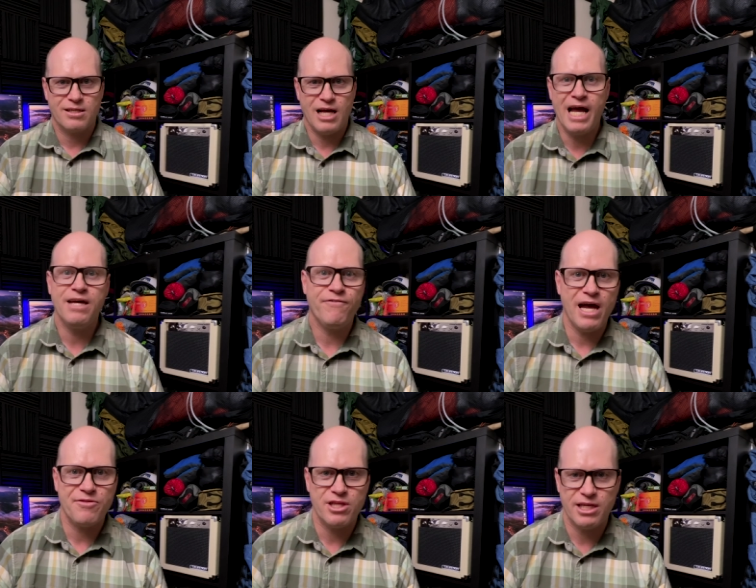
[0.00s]
I have
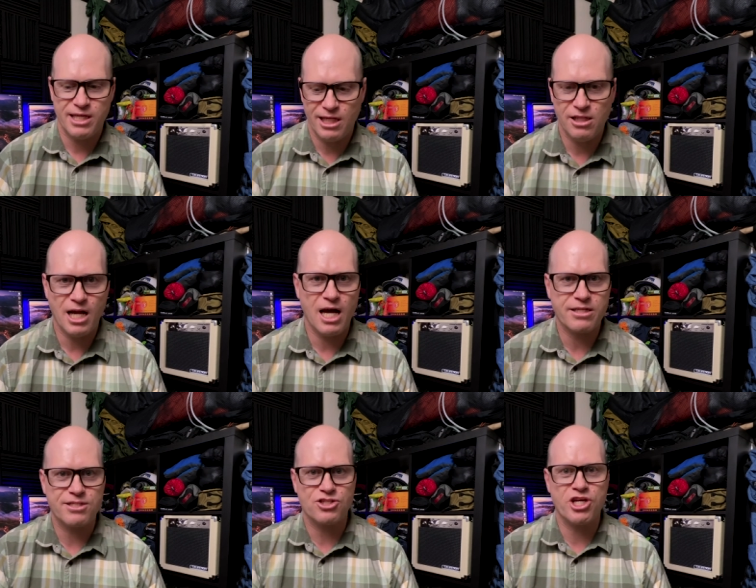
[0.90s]
had the
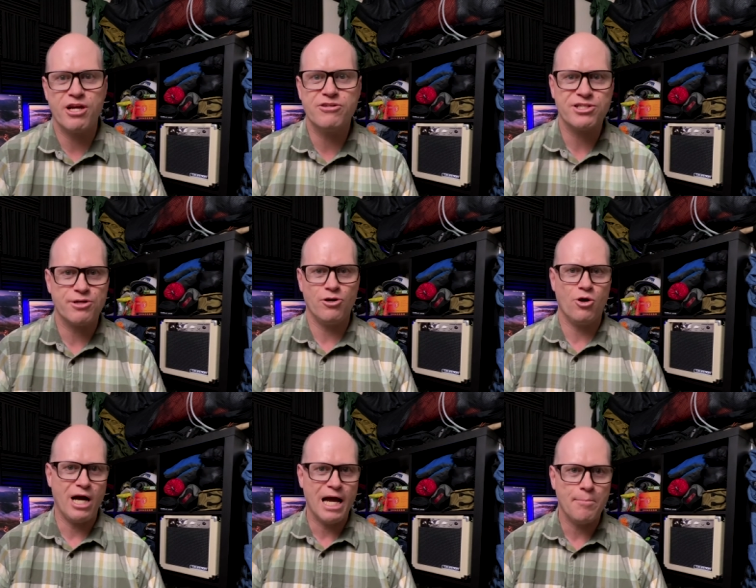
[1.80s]
Helinox Chair Zero
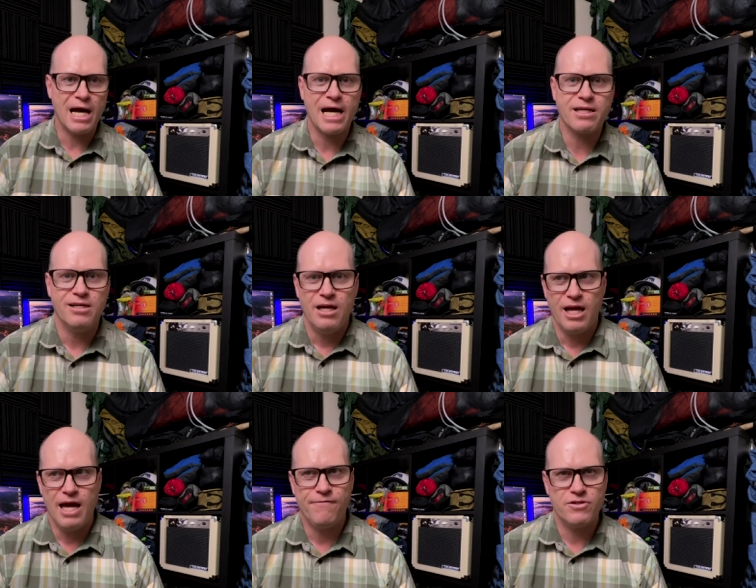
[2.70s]
Highback
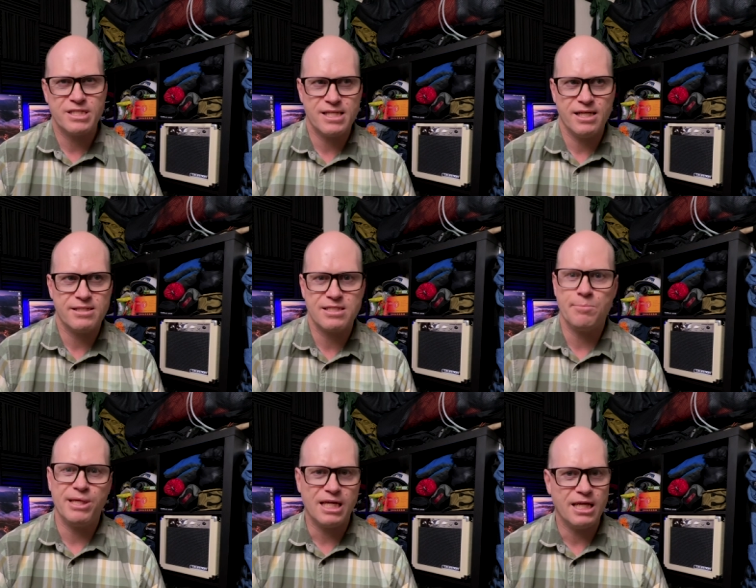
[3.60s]
ever since the
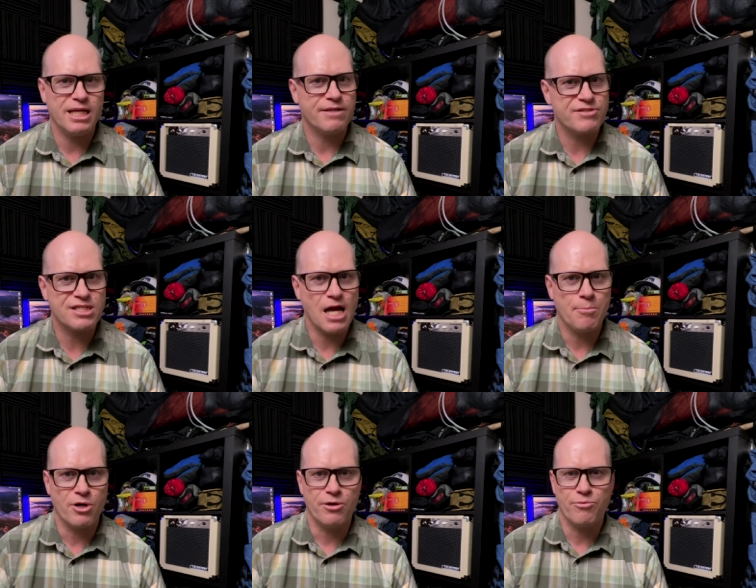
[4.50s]
beginning of
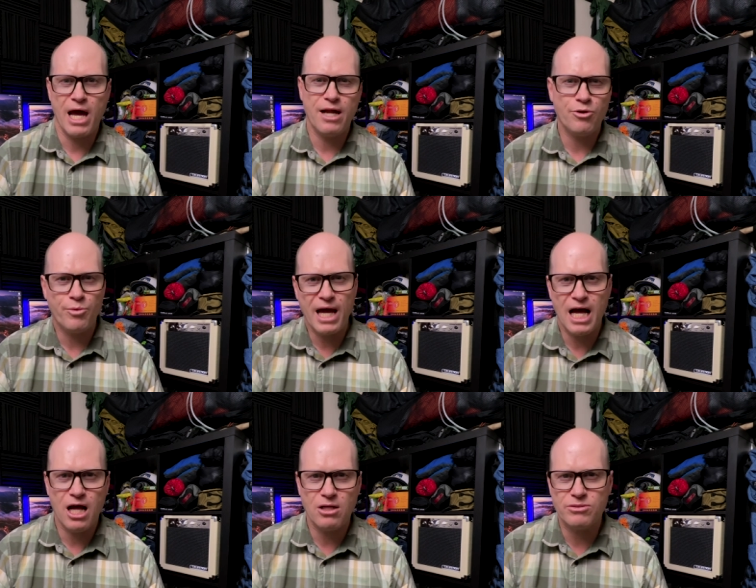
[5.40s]
summer, right
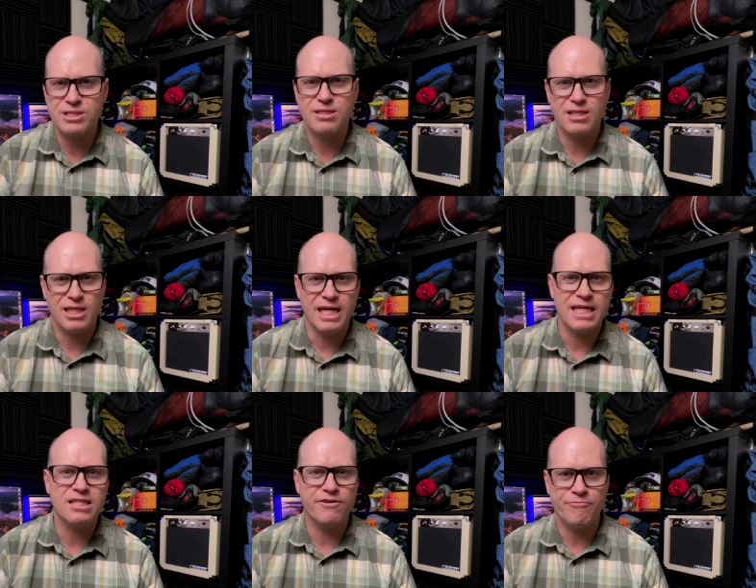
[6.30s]
around the
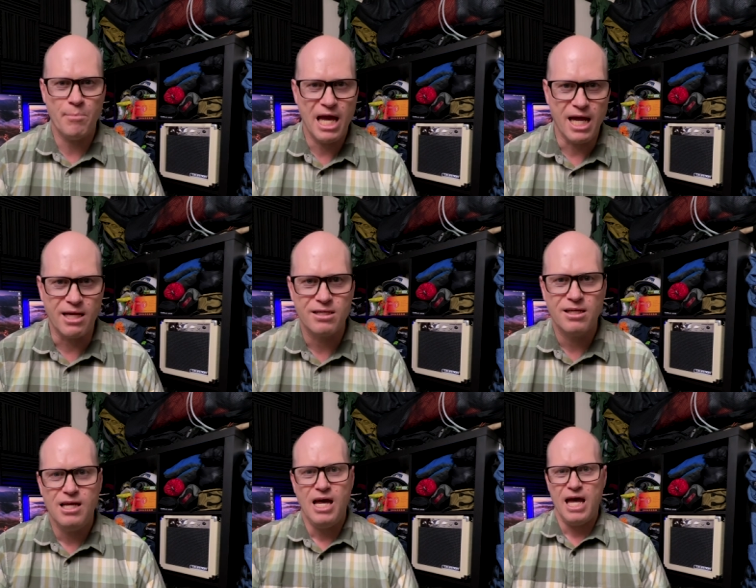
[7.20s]
end of May.
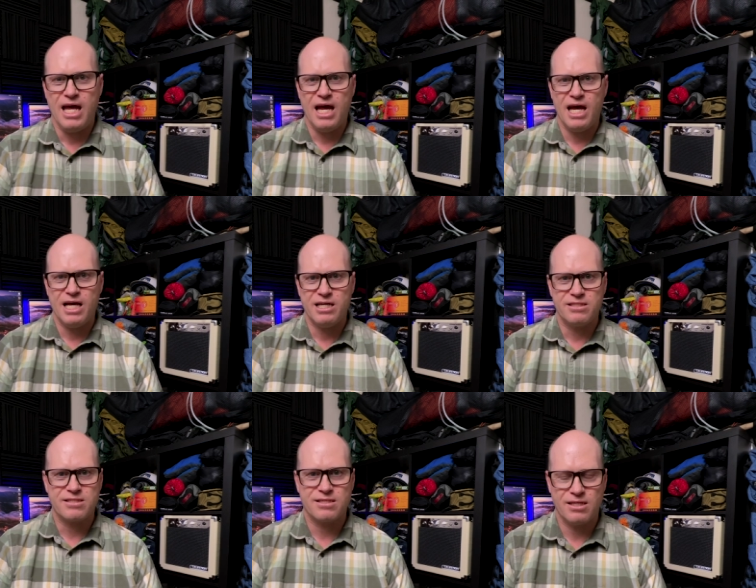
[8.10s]

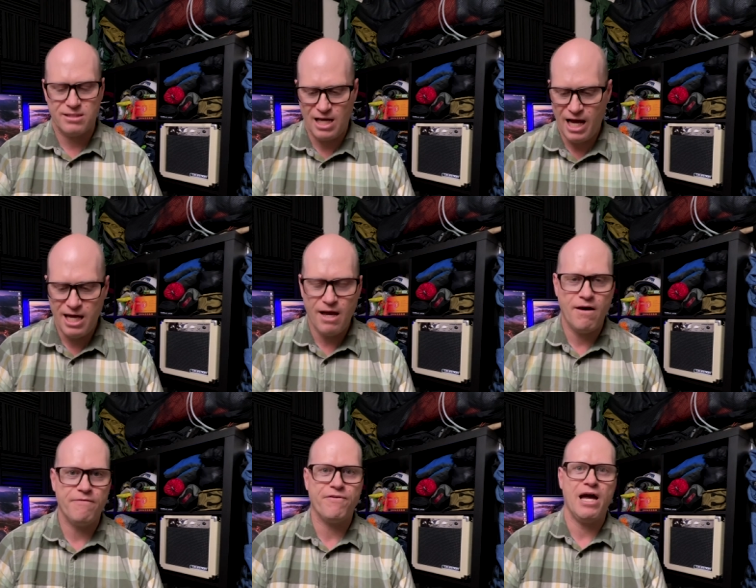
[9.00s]
And I
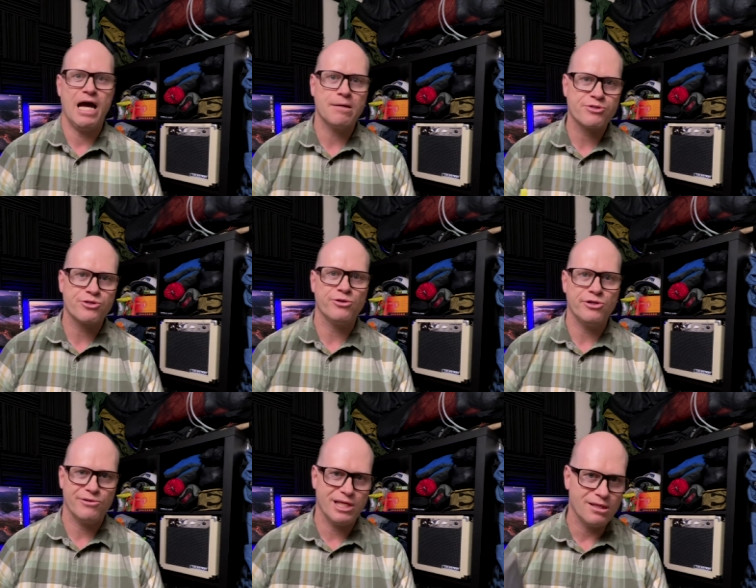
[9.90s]
have
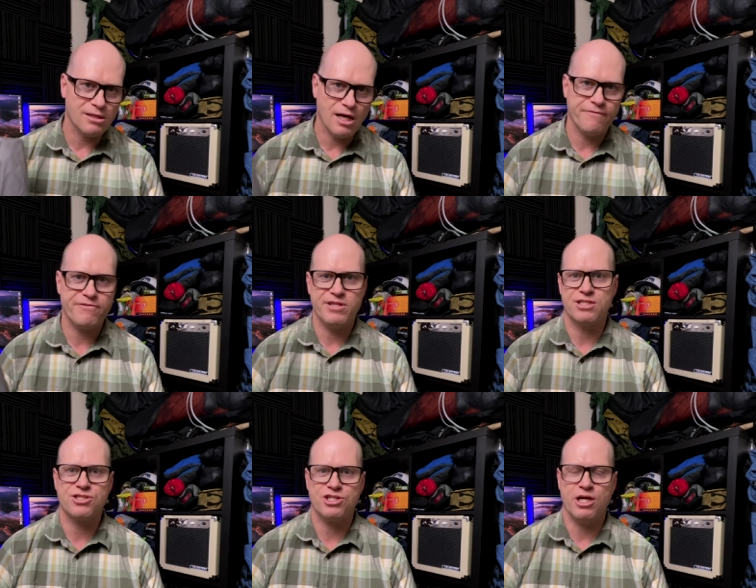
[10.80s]
absolutely loved
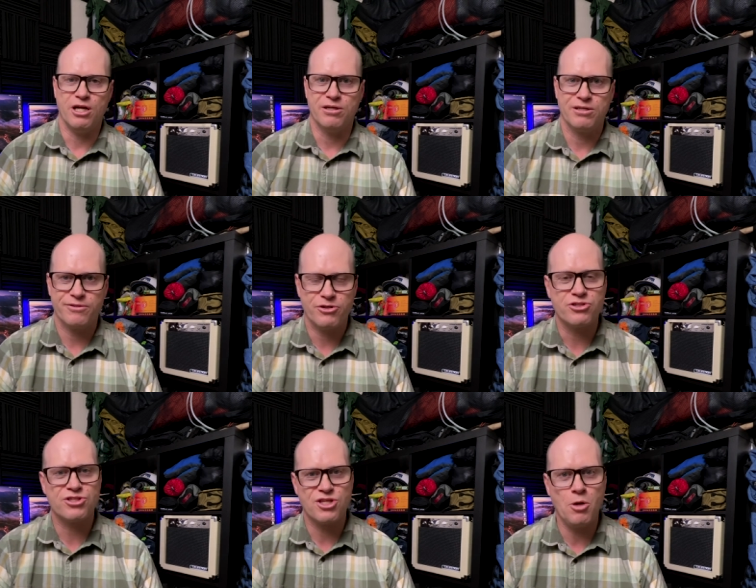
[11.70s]
this chair.
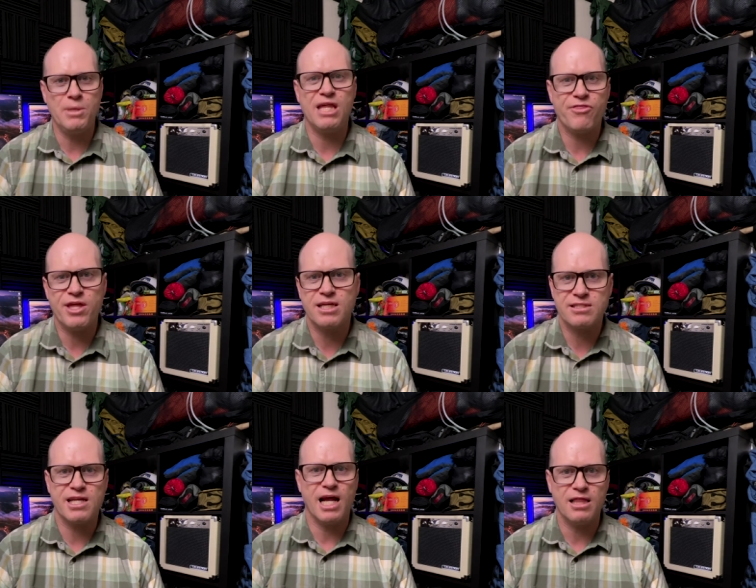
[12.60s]
There's so many
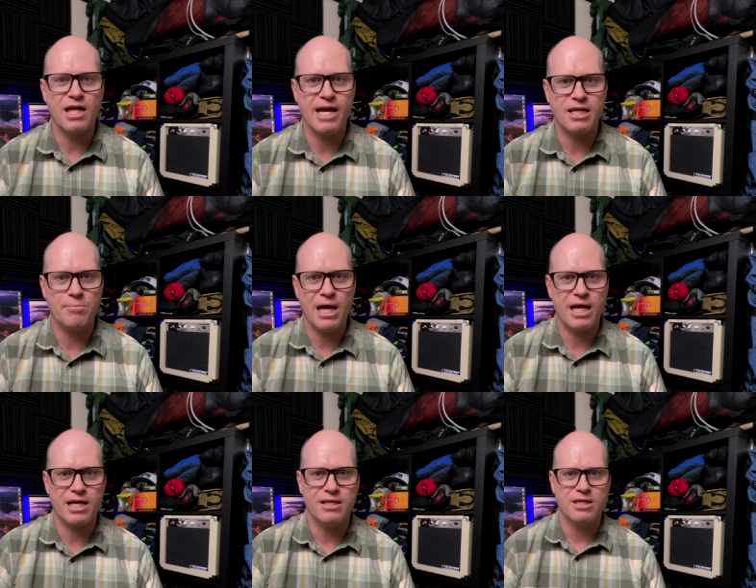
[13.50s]
things that I like
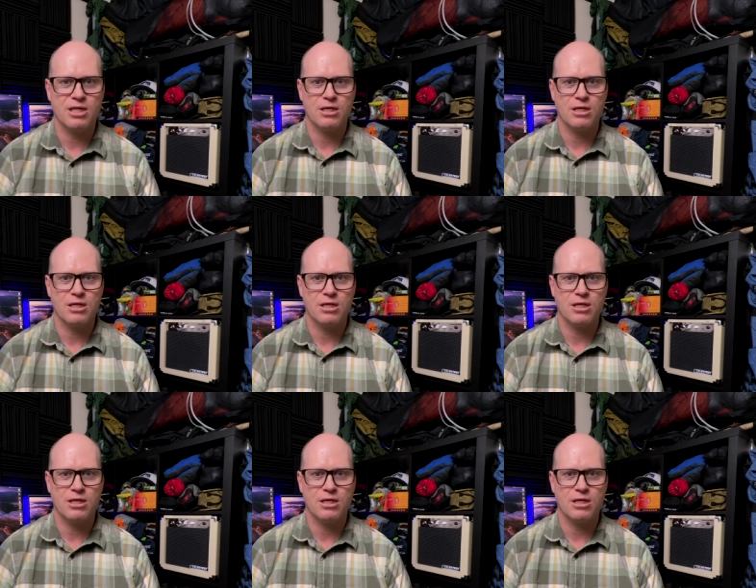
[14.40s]
about it.